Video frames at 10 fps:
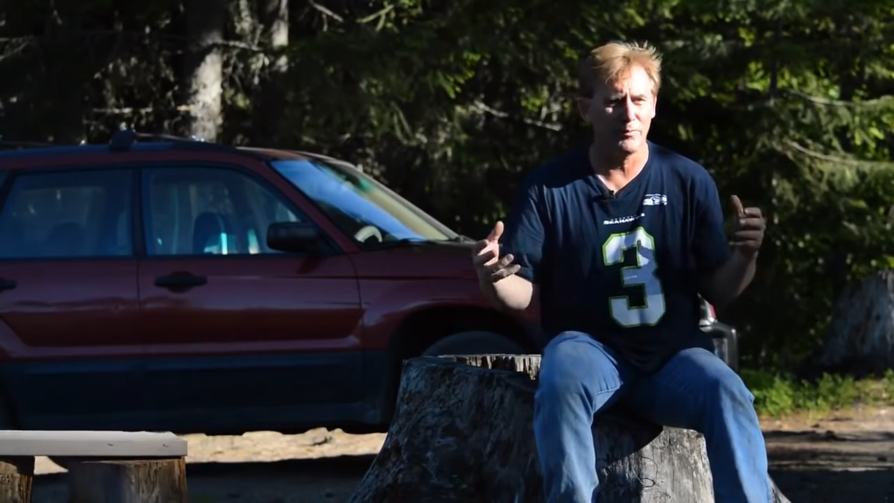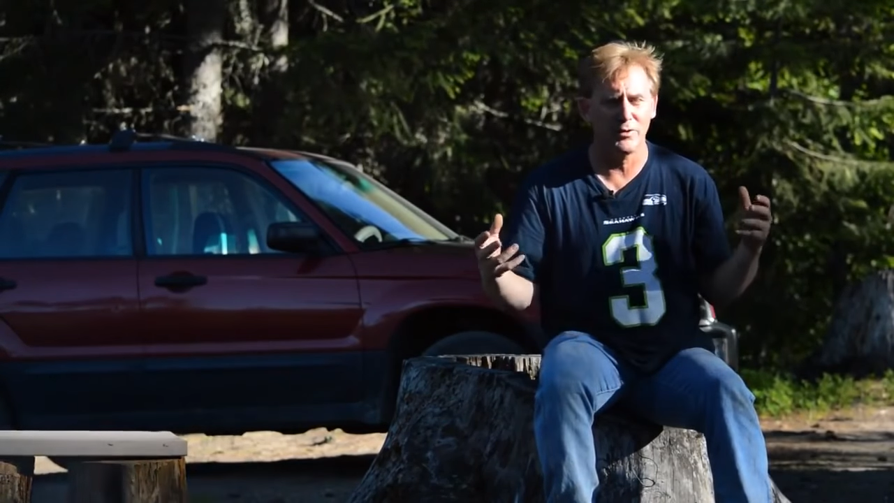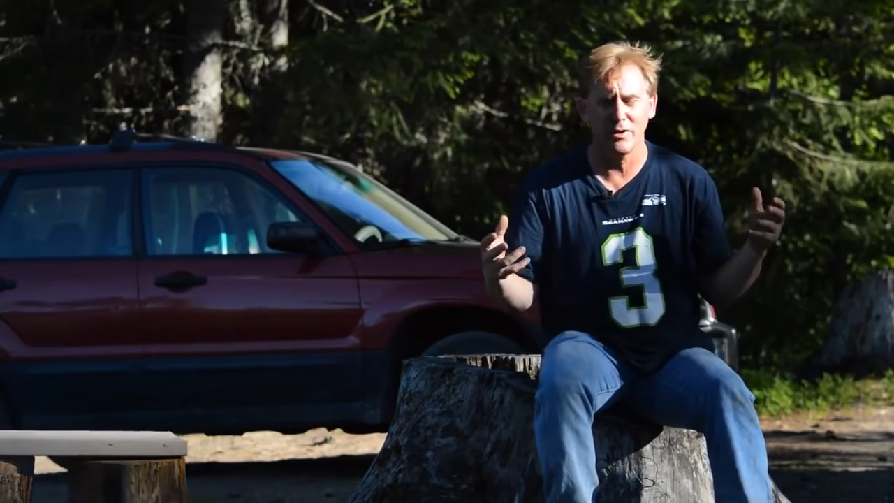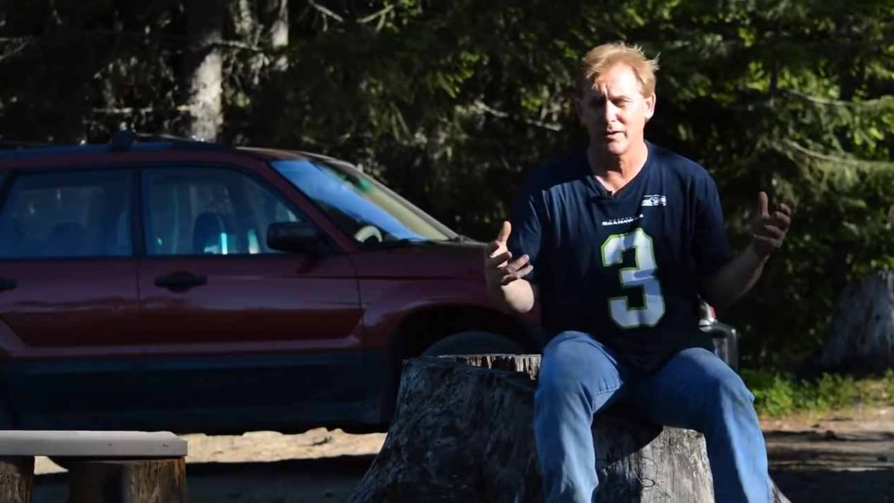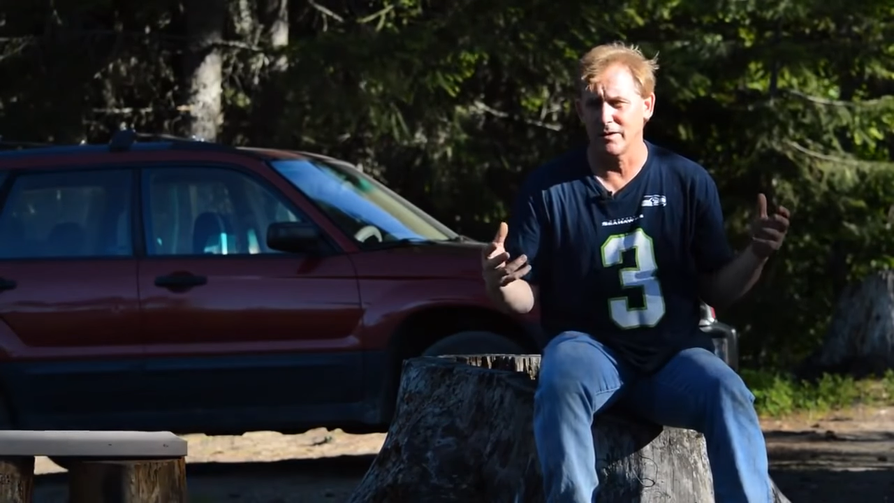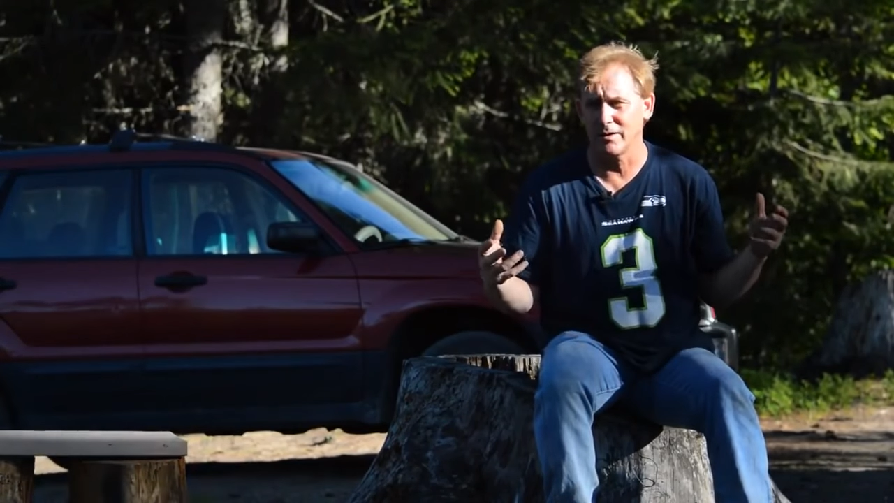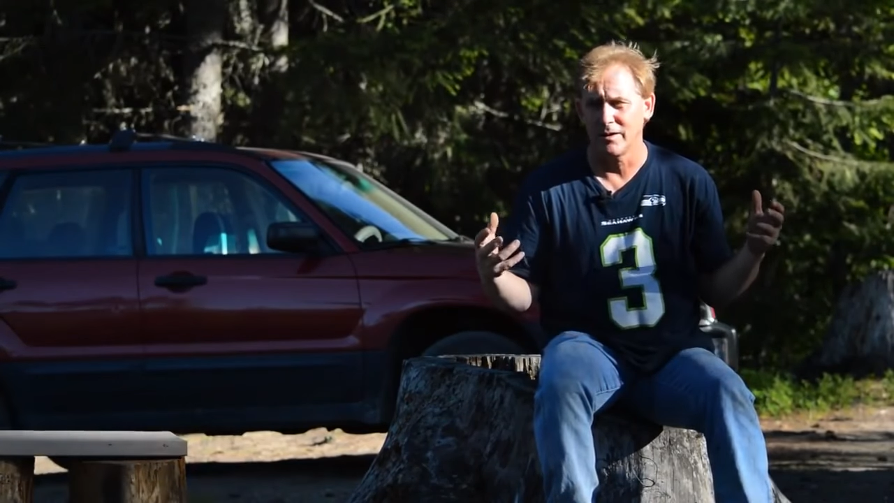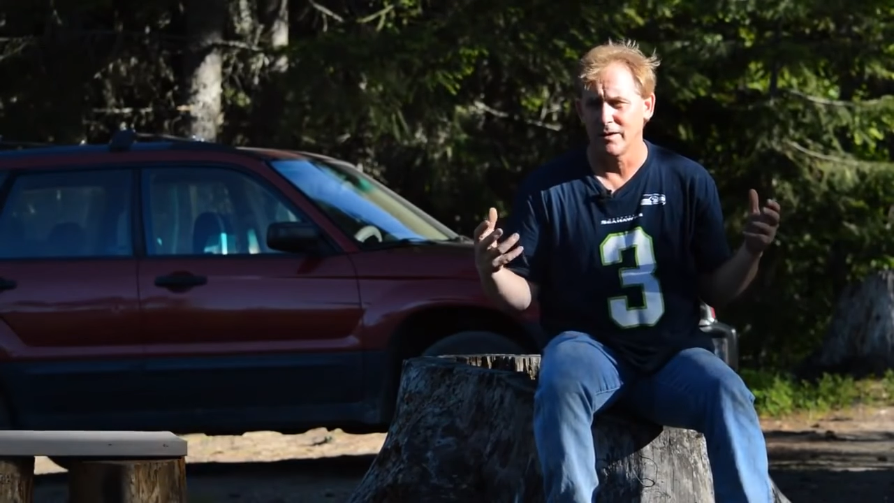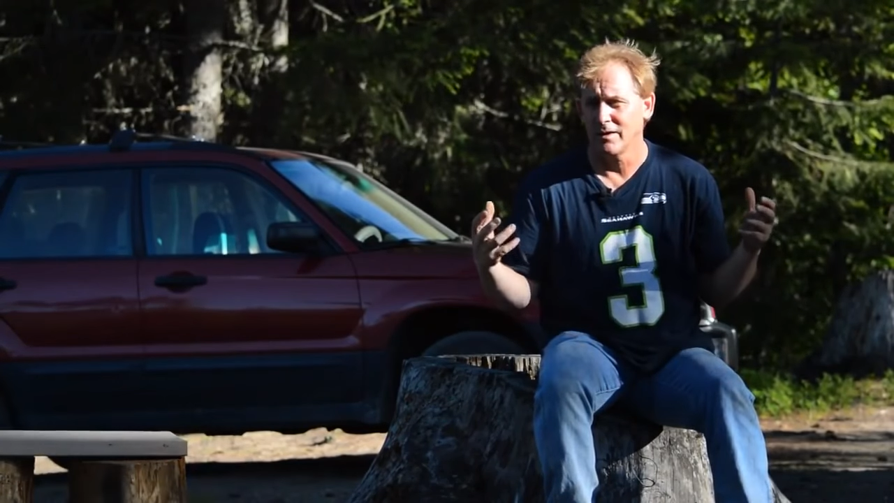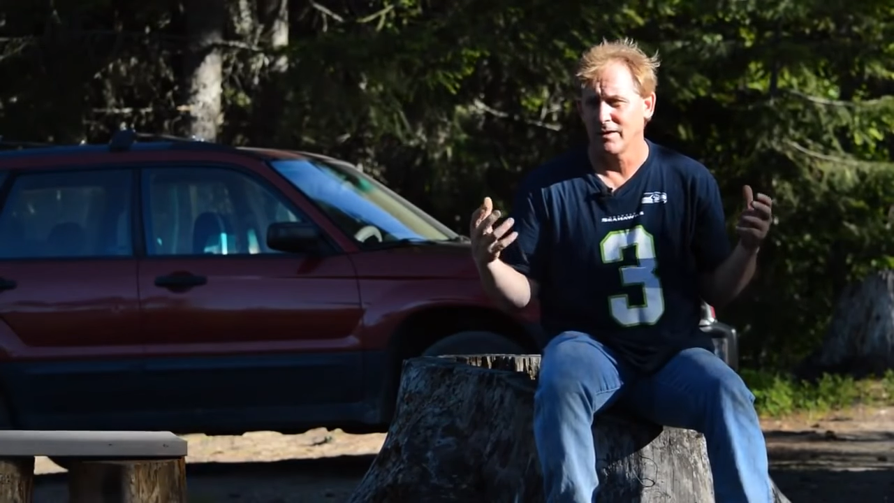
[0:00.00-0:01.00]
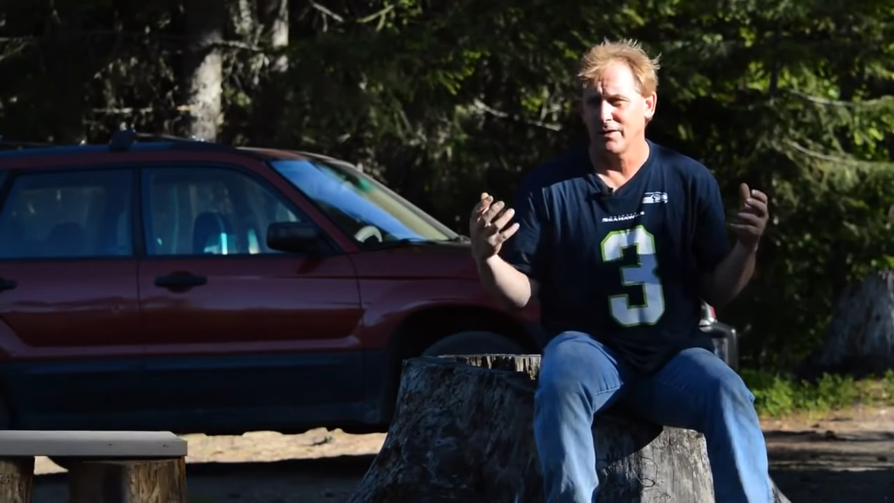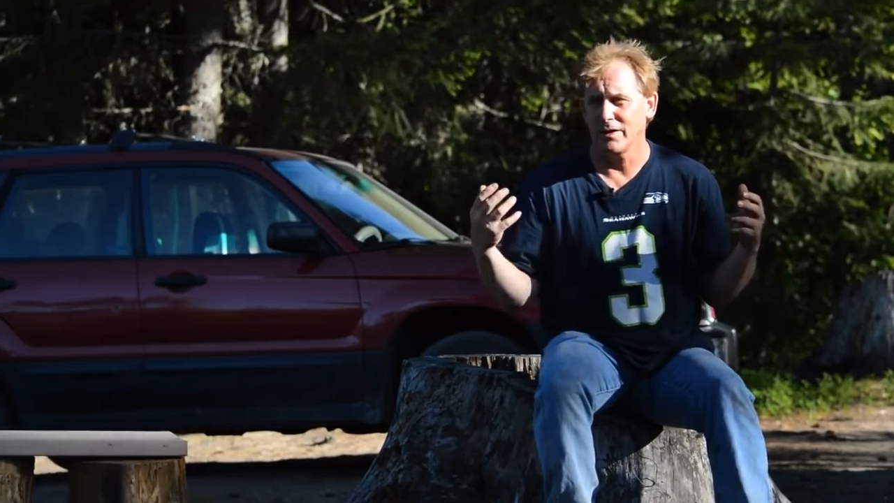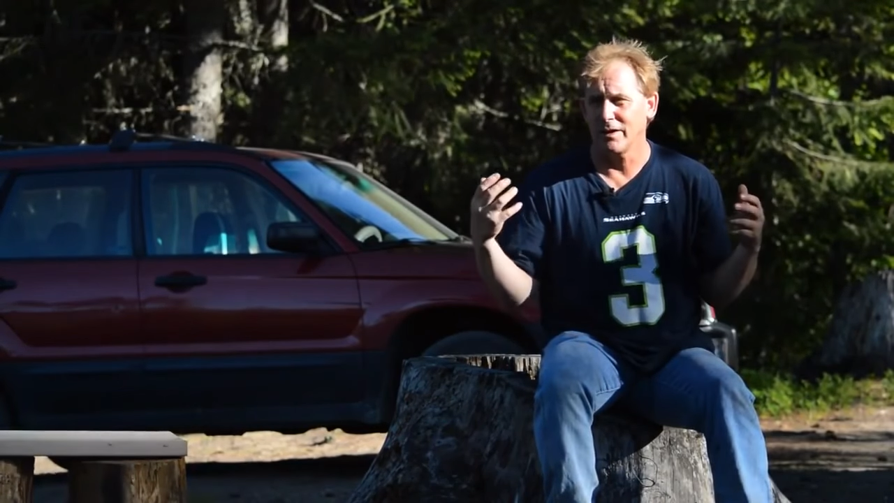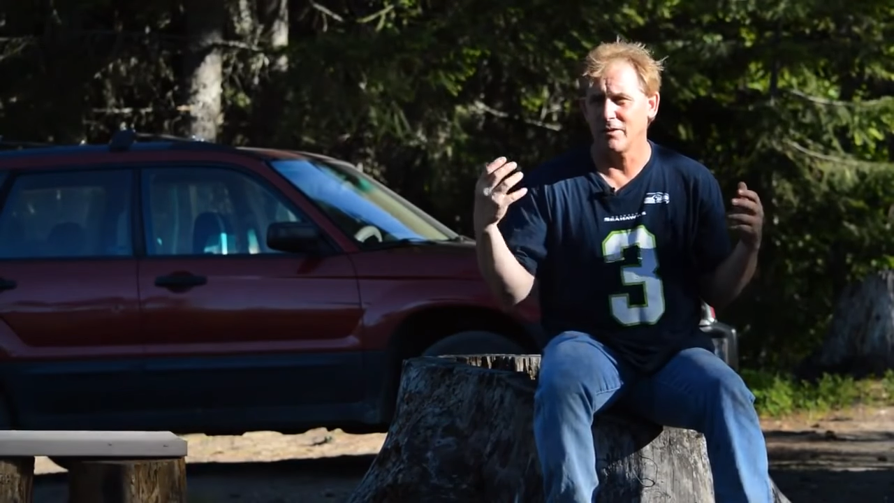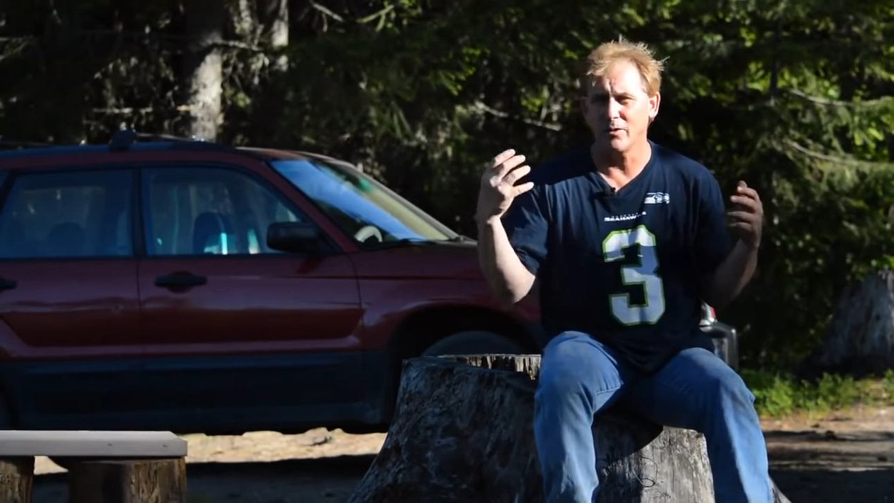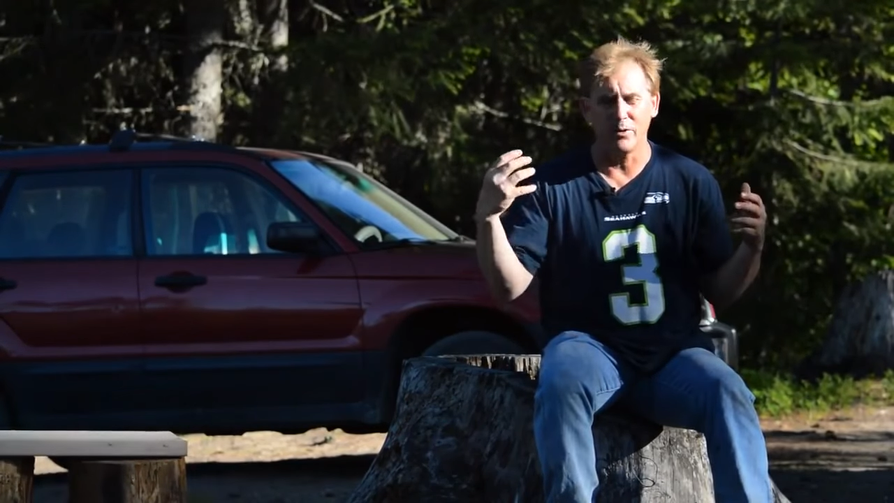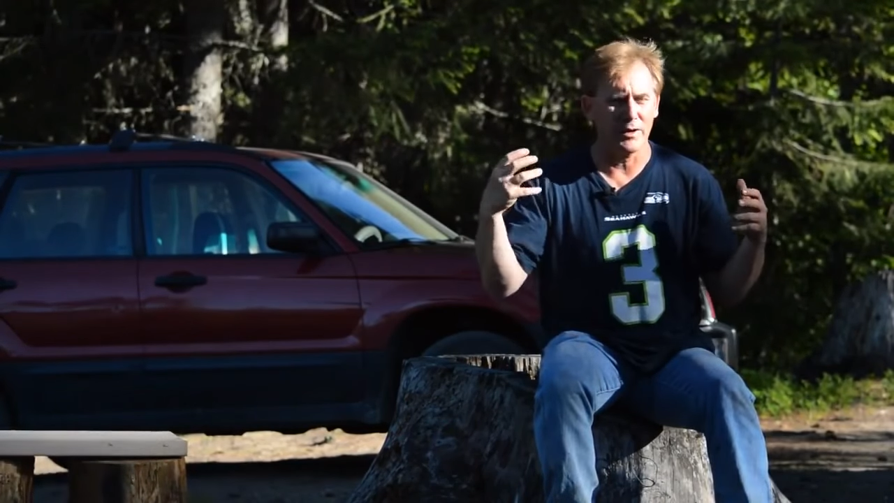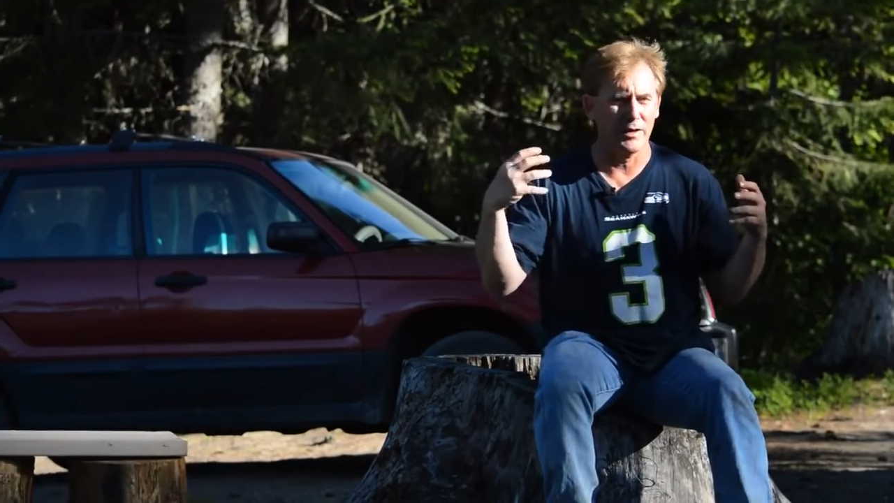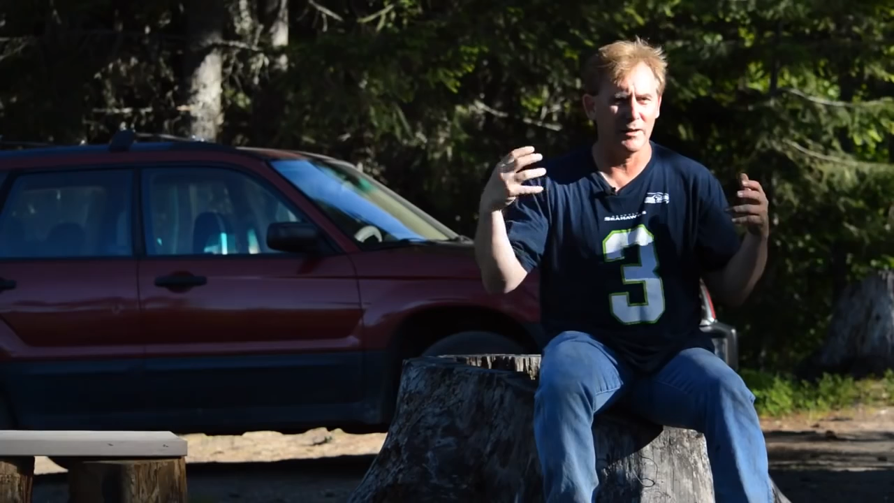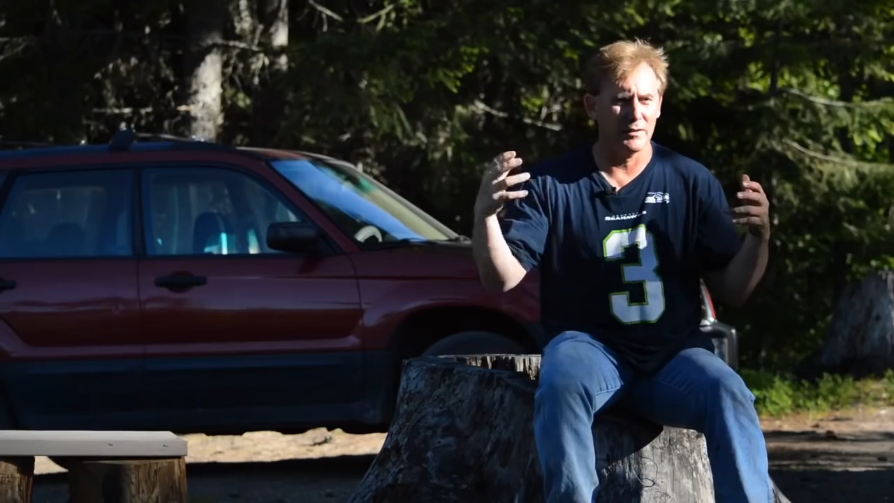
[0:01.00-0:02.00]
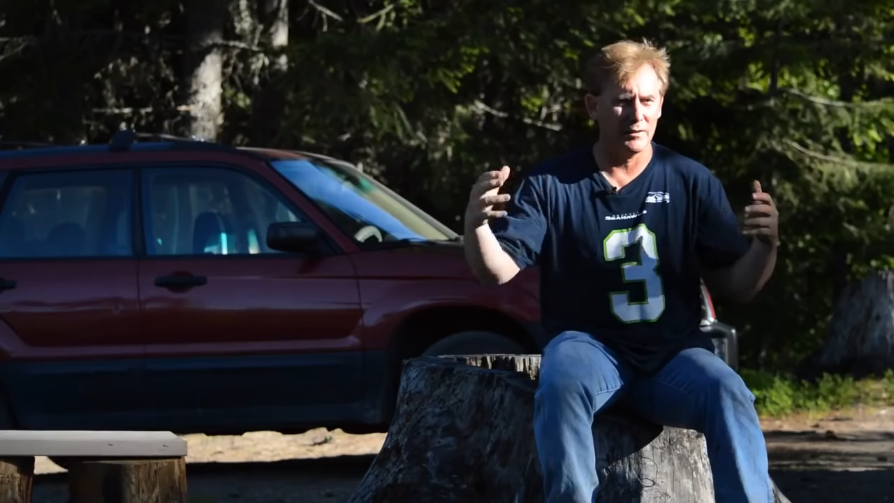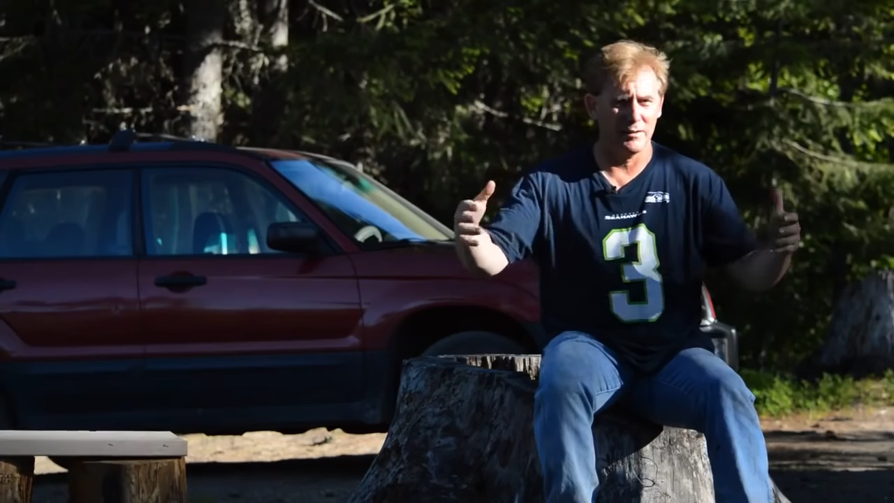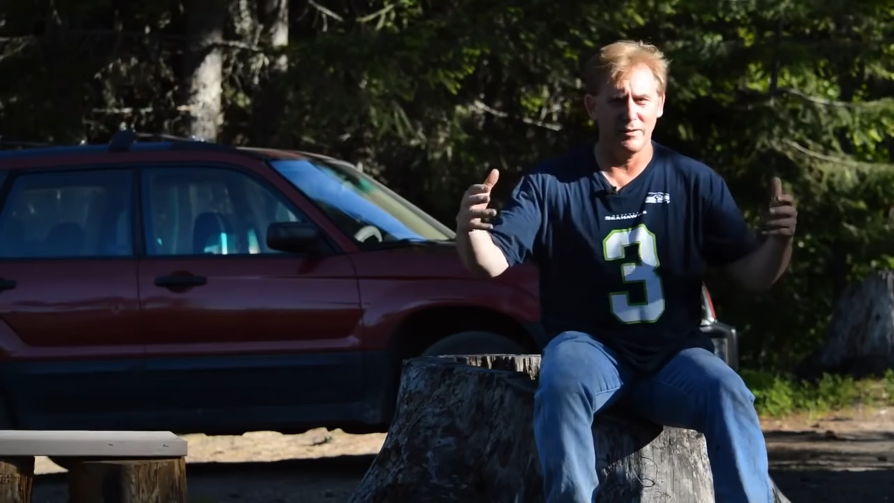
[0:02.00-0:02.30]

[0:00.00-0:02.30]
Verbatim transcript: seeing and thinking, oh, I can't,